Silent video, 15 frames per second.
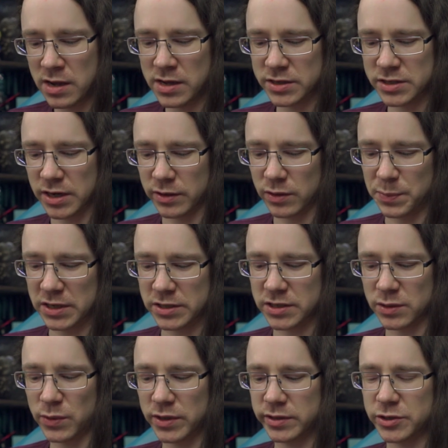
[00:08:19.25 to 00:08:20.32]
So, basically
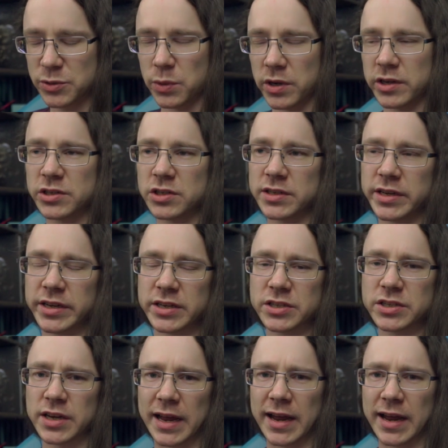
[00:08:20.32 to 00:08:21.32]
the way this works is